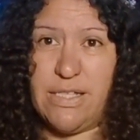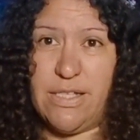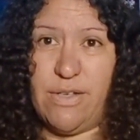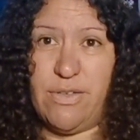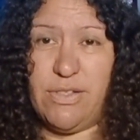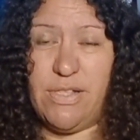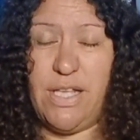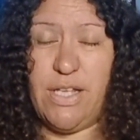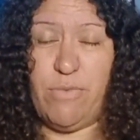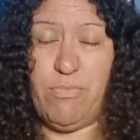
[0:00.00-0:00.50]
So
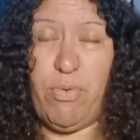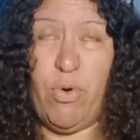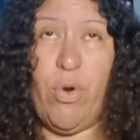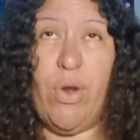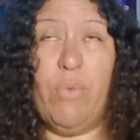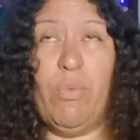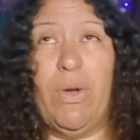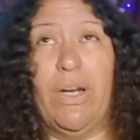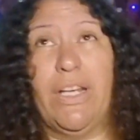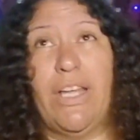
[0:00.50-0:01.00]
it's like
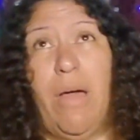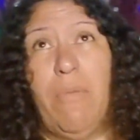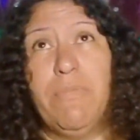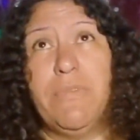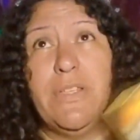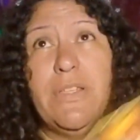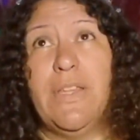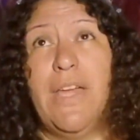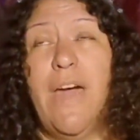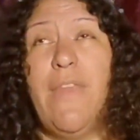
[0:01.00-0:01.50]
pouring one cup
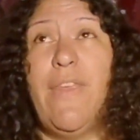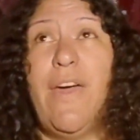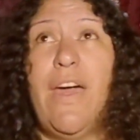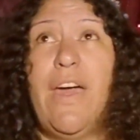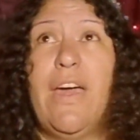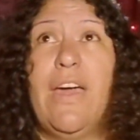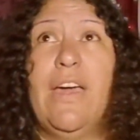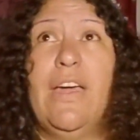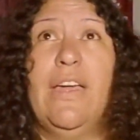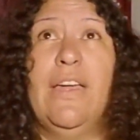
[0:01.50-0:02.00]
to the
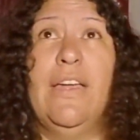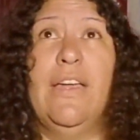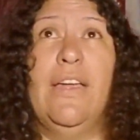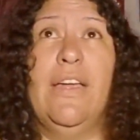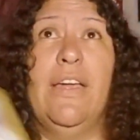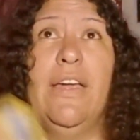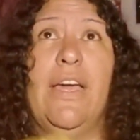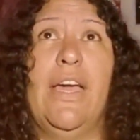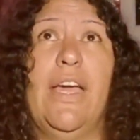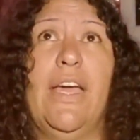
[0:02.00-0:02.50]
other
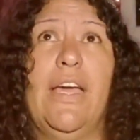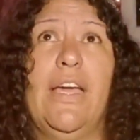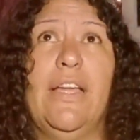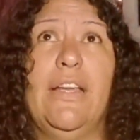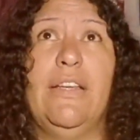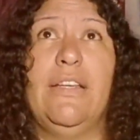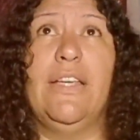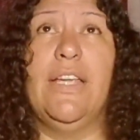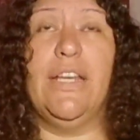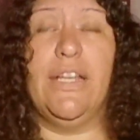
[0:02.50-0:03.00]

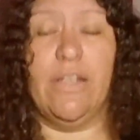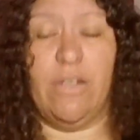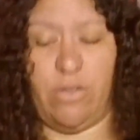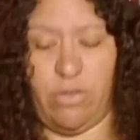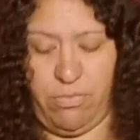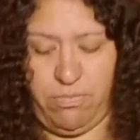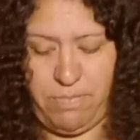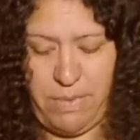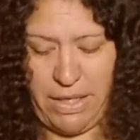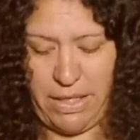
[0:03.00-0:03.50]
and getting a
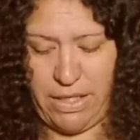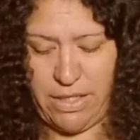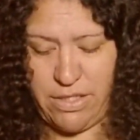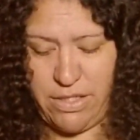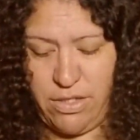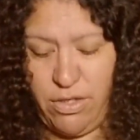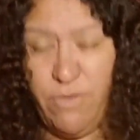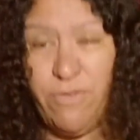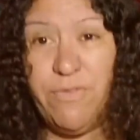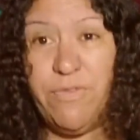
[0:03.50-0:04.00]
good
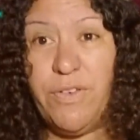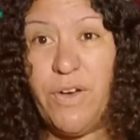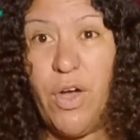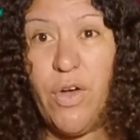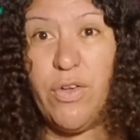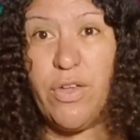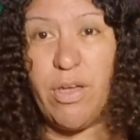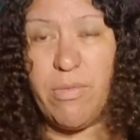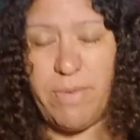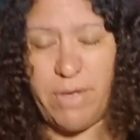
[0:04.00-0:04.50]
balance. Good
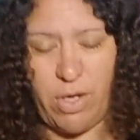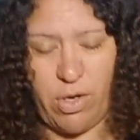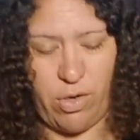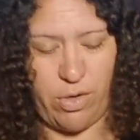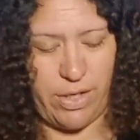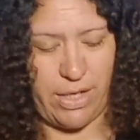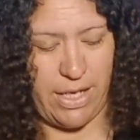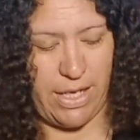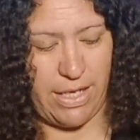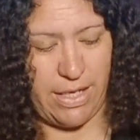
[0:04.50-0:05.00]
flow coming
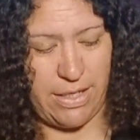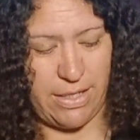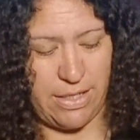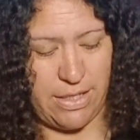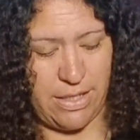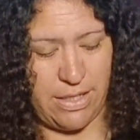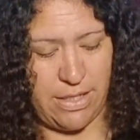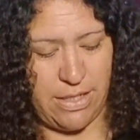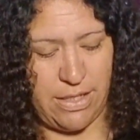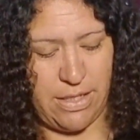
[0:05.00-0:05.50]
on here.
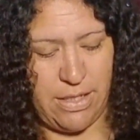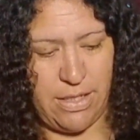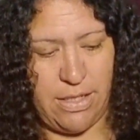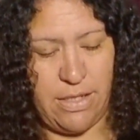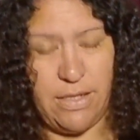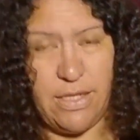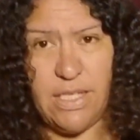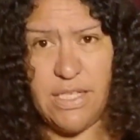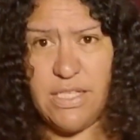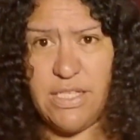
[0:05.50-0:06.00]

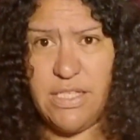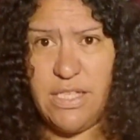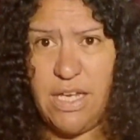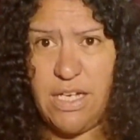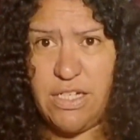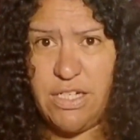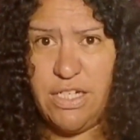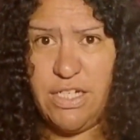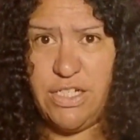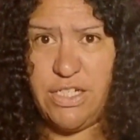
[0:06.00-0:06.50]
This is
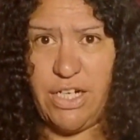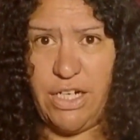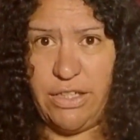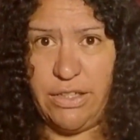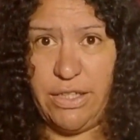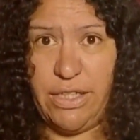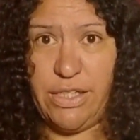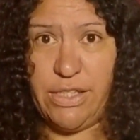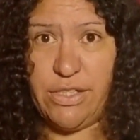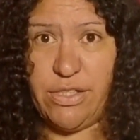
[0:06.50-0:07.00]
actually
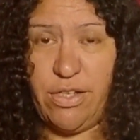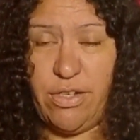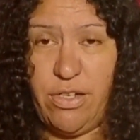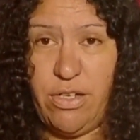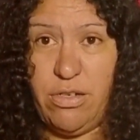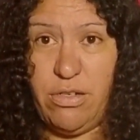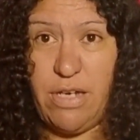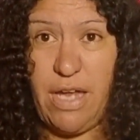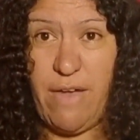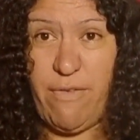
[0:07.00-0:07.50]
juggling. So
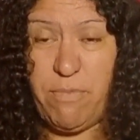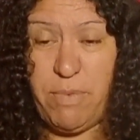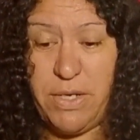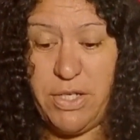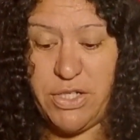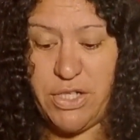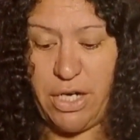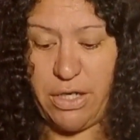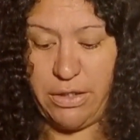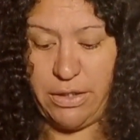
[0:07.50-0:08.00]
you have
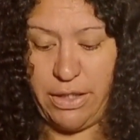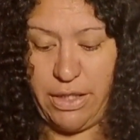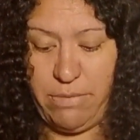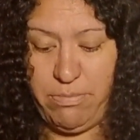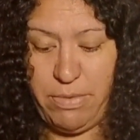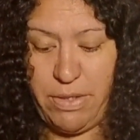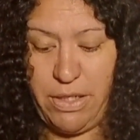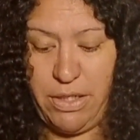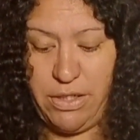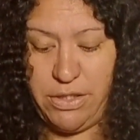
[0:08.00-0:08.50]
been juggling,
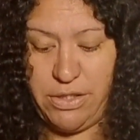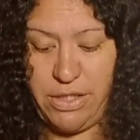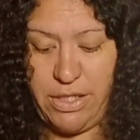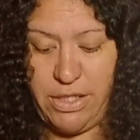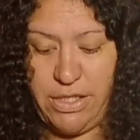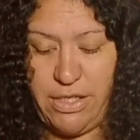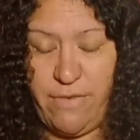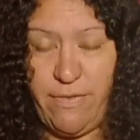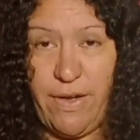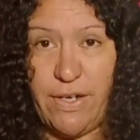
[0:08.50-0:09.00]
but it looks
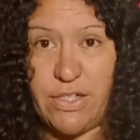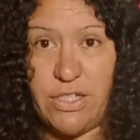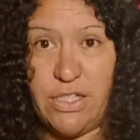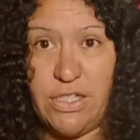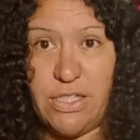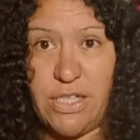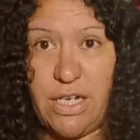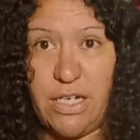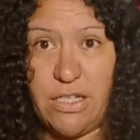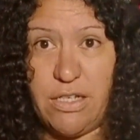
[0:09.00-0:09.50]
like you've actually
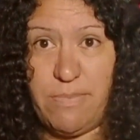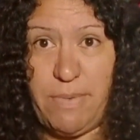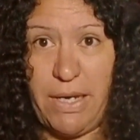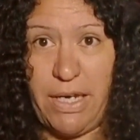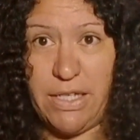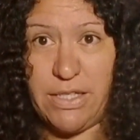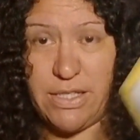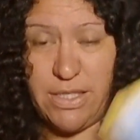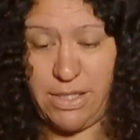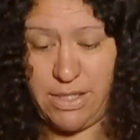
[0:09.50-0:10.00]
started to
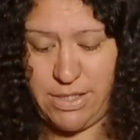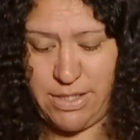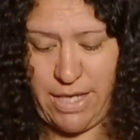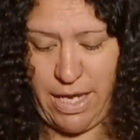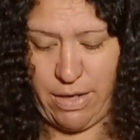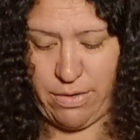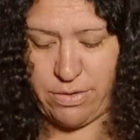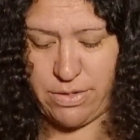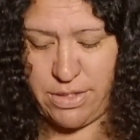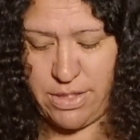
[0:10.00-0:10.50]
balance things
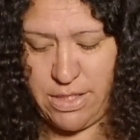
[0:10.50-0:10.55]
out.